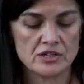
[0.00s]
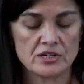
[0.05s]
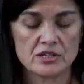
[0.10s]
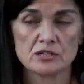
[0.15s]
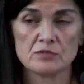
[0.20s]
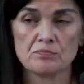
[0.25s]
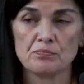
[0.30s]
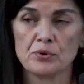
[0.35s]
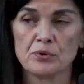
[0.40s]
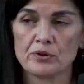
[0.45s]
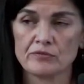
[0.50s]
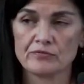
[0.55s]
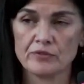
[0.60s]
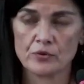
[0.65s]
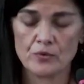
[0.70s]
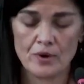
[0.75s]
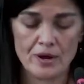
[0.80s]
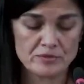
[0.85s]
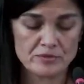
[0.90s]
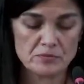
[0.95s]
and support for
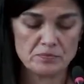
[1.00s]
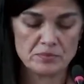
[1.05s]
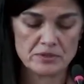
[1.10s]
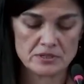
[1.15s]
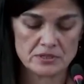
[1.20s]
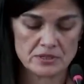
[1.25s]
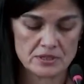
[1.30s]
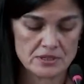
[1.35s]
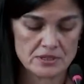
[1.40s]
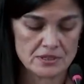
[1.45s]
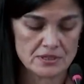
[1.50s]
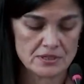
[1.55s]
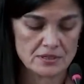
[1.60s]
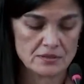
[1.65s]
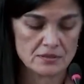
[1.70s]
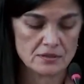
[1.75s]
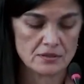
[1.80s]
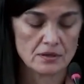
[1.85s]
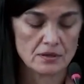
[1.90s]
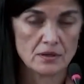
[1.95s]
Guam's
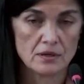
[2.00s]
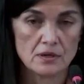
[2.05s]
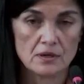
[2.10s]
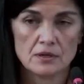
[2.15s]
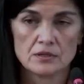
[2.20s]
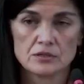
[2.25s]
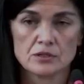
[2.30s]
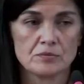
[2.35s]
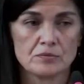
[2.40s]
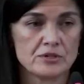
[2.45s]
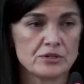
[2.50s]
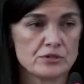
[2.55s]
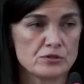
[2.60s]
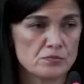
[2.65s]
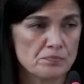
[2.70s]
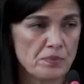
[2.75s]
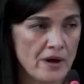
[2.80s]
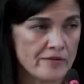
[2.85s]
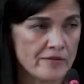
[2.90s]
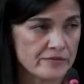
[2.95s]
businesses, to reduce
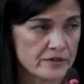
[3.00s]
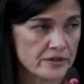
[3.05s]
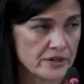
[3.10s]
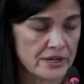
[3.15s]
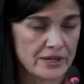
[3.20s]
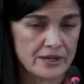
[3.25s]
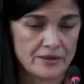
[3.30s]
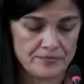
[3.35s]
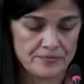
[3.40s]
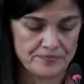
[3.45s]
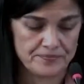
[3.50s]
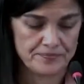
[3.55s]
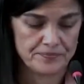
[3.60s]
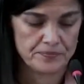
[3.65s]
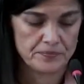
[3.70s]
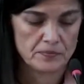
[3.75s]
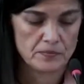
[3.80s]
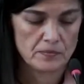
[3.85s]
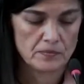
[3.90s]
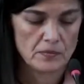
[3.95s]
poverty,
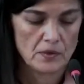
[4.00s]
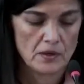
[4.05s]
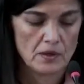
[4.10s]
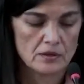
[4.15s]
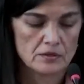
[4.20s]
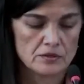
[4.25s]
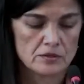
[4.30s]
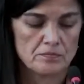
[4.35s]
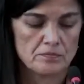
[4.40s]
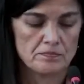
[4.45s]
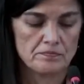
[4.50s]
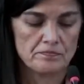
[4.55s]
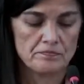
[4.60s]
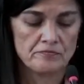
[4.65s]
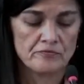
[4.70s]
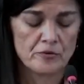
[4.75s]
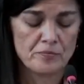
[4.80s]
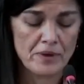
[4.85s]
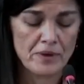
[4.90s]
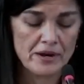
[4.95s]

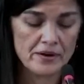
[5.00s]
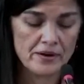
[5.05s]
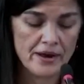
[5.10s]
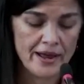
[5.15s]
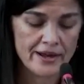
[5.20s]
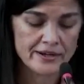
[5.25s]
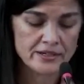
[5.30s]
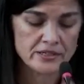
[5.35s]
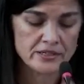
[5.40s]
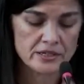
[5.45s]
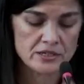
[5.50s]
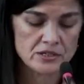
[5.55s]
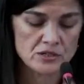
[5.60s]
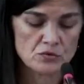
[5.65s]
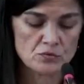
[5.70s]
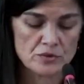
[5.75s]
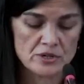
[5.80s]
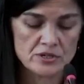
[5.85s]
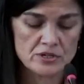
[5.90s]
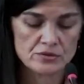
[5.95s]
for better access to
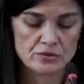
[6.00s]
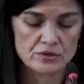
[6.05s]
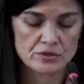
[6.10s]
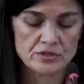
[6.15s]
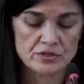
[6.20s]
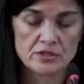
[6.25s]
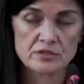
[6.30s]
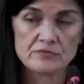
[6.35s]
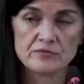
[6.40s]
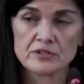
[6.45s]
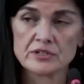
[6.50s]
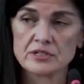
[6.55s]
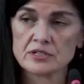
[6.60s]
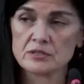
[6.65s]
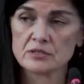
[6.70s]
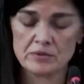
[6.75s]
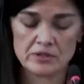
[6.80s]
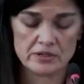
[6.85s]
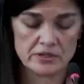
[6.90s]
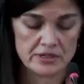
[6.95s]
resources for
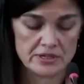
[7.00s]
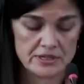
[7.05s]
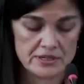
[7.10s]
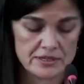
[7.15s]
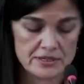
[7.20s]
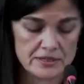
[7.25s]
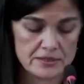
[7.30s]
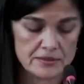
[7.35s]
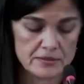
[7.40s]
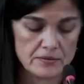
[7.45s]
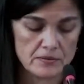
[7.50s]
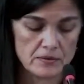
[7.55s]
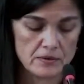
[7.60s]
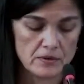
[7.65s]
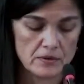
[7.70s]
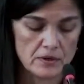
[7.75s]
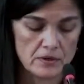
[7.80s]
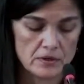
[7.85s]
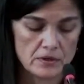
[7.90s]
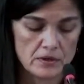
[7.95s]
disabilities,
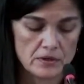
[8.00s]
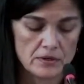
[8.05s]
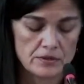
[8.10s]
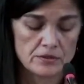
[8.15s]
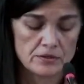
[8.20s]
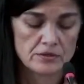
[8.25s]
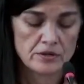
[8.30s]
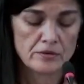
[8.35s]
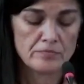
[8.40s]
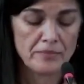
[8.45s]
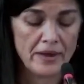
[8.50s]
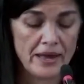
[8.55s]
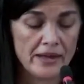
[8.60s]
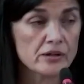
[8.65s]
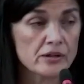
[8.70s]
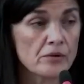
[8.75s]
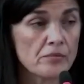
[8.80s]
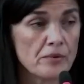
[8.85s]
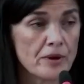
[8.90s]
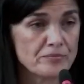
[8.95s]
to combat
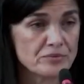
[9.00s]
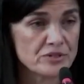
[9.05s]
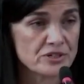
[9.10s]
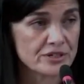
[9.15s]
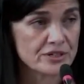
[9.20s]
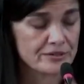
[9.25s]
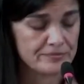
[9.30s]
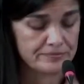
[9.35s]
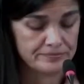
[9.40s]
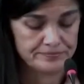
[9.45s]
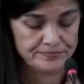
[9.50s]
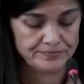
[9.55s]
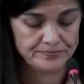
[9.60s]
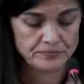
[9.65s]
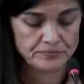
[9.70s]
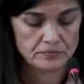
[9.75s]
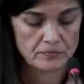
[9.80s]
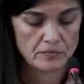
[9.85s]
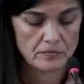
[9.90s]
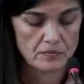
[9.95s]
corruption,
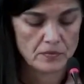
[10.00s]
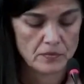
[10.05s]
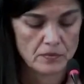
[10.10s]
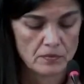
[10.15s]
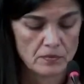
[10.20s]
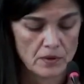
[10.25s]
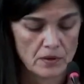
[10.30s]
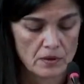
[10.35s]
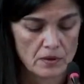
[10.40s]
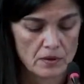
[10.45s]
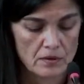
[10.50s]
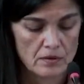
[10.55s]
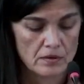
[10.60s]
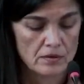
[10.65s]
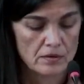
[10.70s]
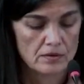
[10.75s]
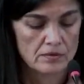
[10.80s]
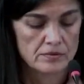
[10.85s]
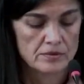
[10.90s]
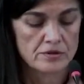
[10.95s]

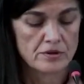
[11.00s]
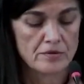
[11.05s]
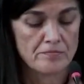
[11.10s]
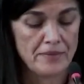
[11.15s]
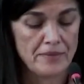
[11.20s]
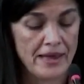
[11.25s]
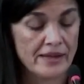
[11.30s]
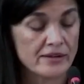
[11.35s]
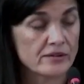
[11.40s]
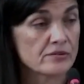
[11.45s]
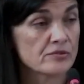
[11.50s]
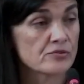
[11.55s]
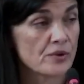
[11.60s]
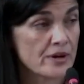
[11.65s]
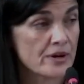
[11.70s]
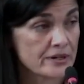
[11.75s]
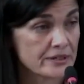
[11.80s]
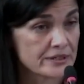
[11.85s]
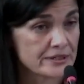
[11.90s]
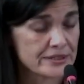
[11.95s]
to combat
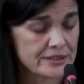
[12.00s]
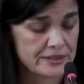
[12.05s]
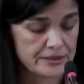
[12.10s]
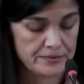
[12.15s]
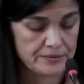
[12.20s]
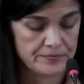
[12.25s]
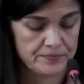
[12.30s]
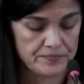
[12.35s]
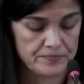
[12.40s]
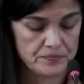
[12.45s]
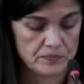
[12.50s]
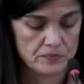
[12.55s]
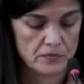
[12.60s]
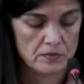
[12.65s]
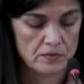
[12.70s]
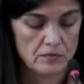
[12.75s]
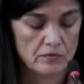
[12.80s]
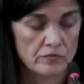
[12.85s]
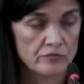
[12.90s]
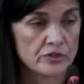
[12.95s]
drugs,
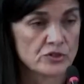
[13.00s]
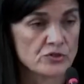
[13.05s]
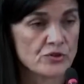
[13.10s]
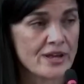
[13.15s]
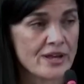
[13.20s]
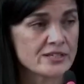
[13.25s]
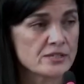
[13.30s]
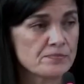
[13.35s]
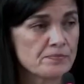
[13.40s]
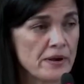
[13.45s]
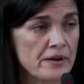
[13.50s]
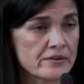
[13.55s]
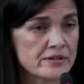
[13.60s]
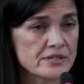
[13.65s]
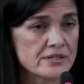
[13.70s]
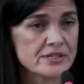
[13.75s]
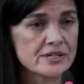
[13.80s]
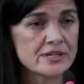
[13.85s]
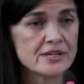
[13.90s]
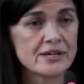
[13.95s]
for
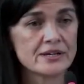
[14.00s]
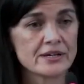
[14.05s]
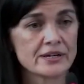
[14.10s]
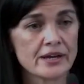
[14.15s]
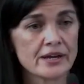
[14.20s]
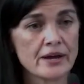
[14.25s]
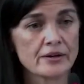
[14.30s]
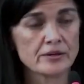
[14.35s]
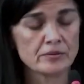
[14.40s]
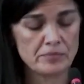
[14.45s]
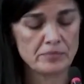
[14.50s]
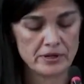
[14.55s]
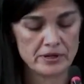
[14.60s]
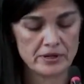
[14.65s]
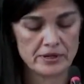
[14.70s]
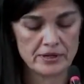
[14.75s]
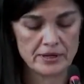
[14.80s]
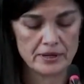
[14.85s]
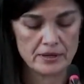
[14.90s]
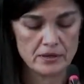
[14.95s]
transparency and
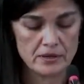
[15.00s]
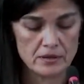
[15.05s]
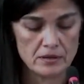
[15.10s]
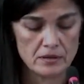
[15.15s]
accountability,